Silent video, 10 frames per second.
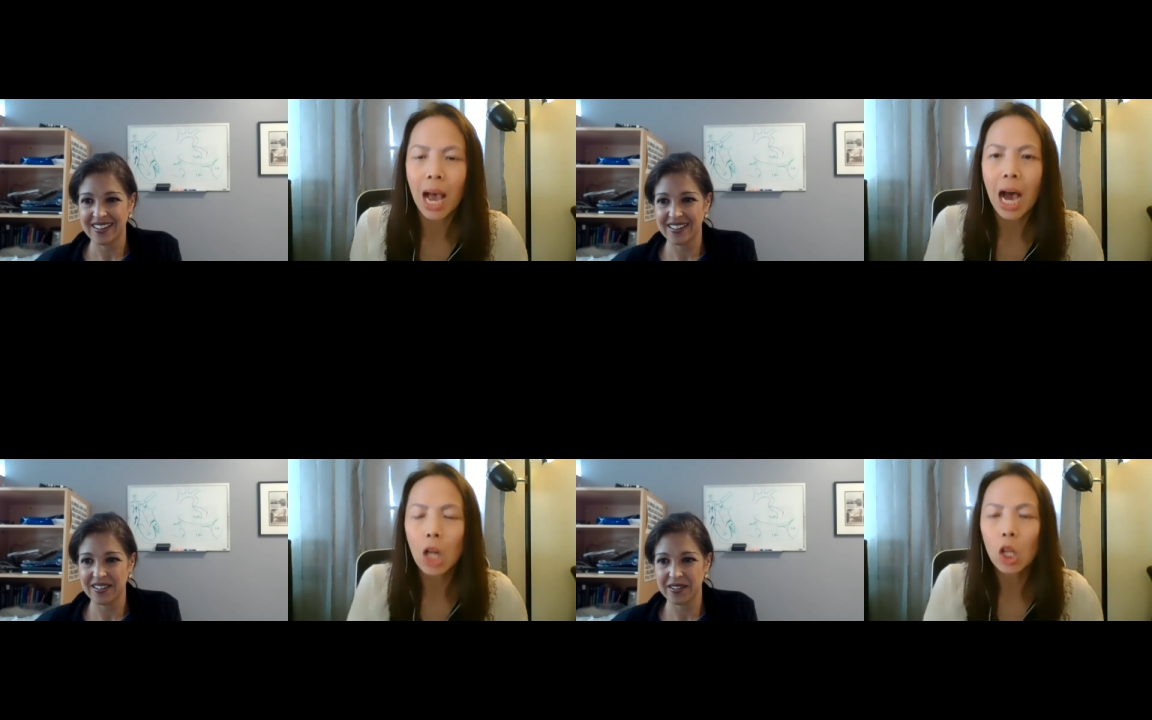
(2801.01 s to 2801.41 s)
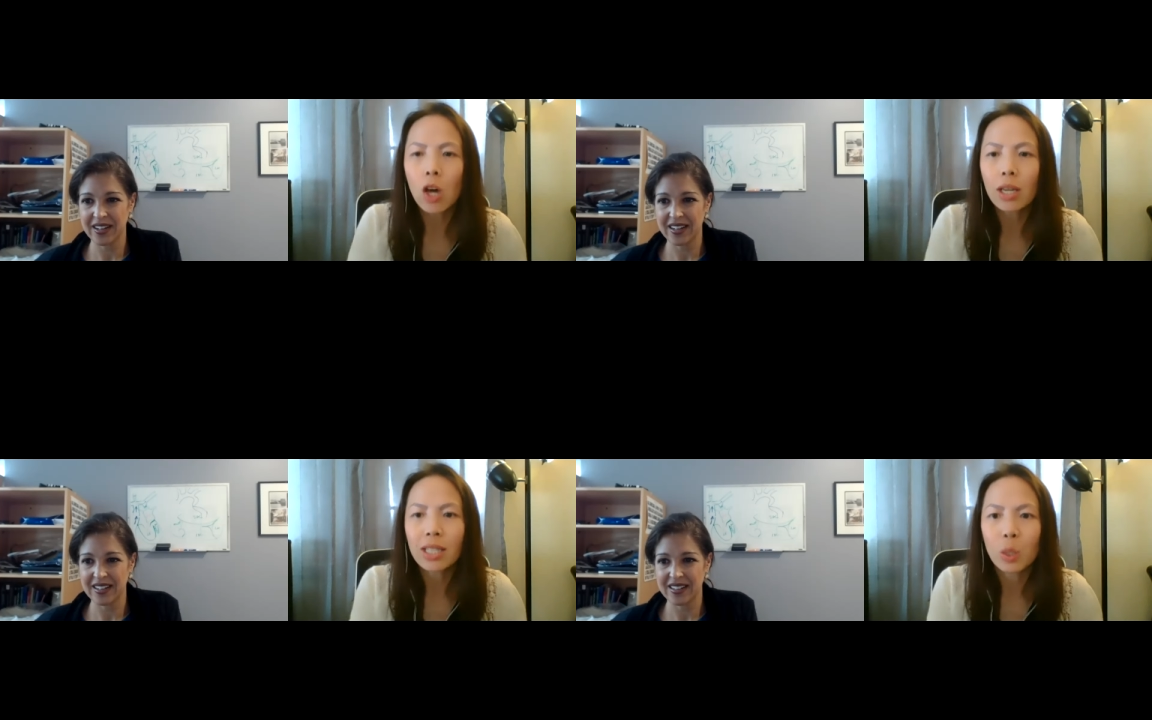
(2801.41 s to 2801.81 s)
Speaker 1: How
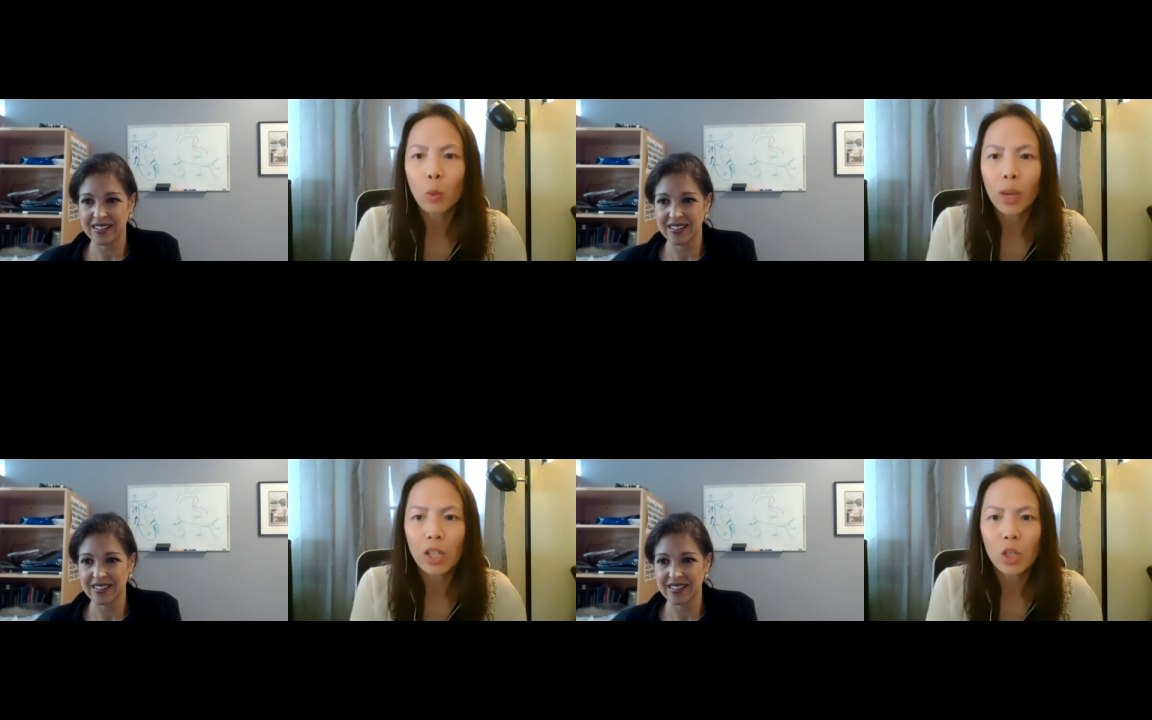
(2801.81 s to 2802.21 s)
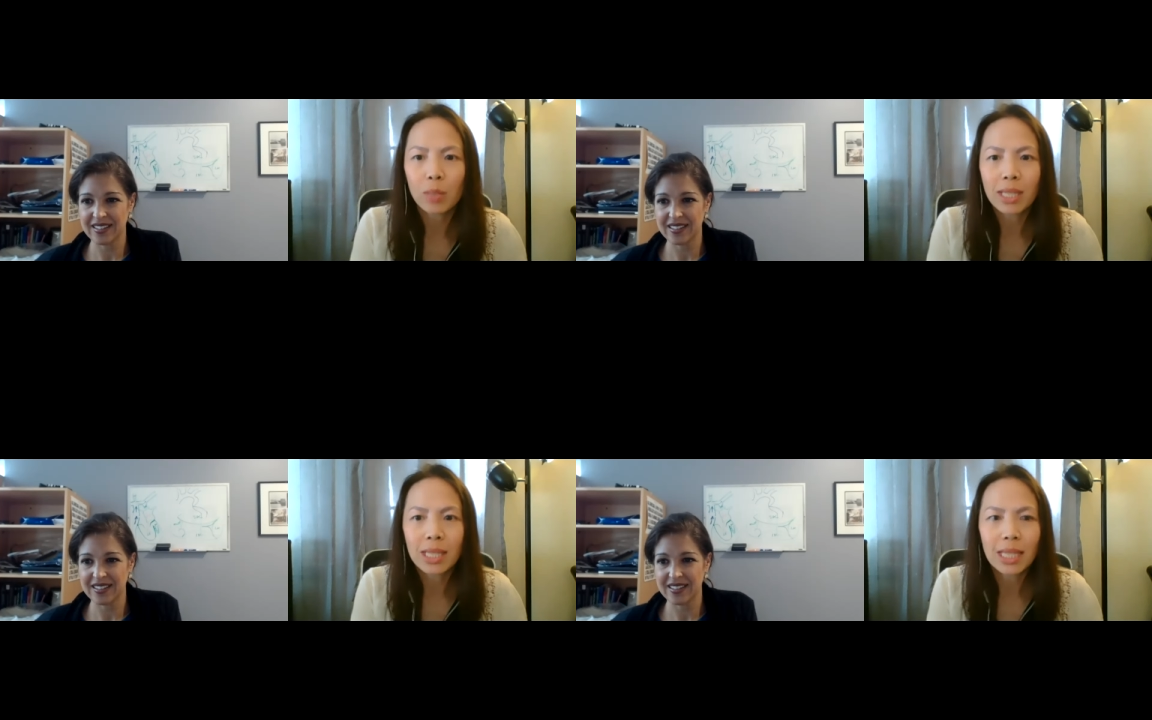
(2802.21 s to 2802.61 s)
long is the wait to
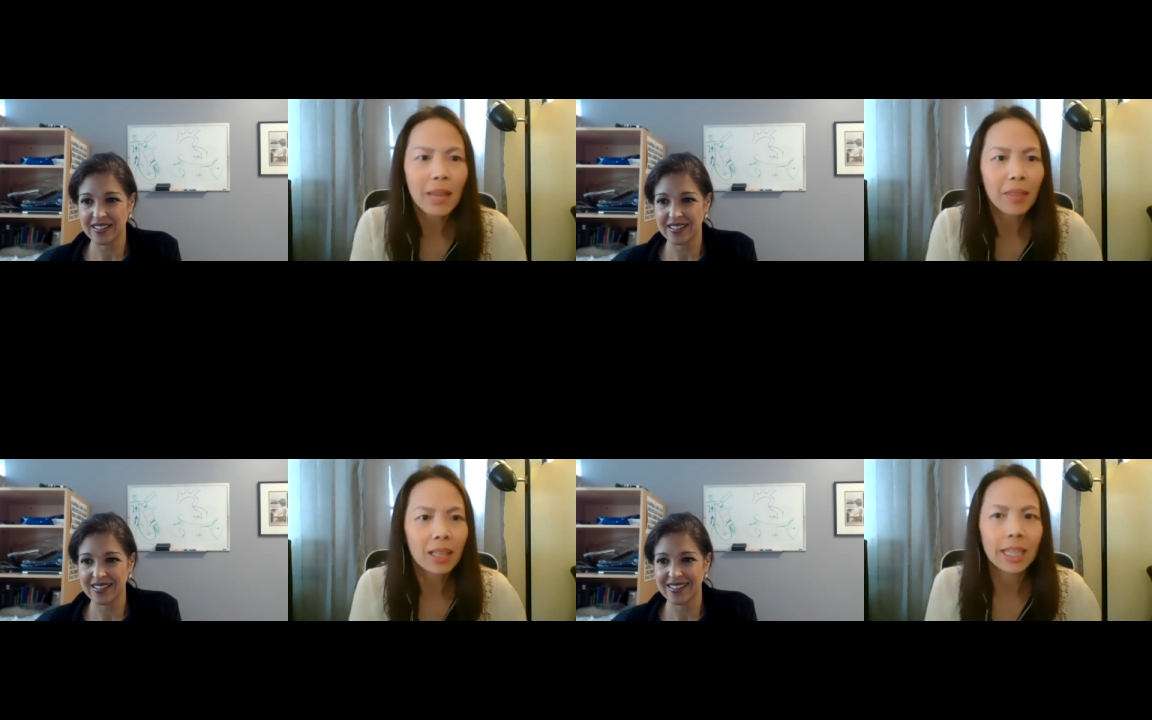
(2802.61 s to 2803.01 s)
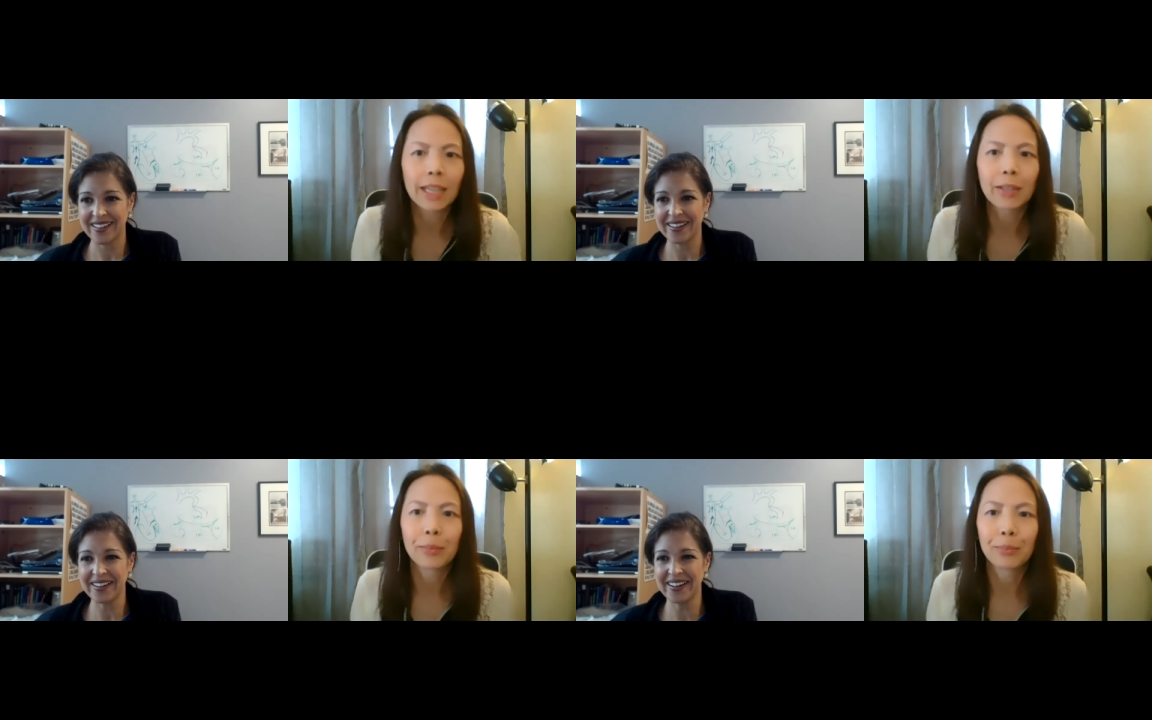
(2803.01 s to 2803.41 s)
be seen at the clinic?